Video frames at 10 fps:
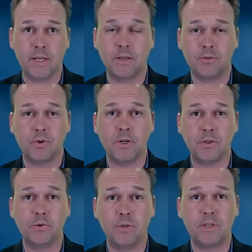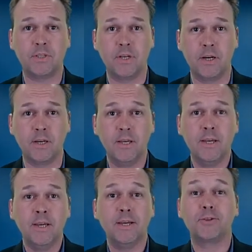and I'll try to do this
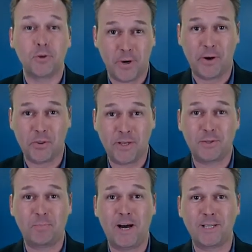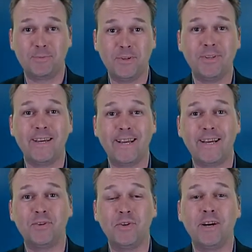as coherently as possible
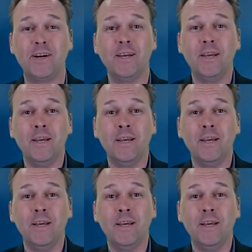and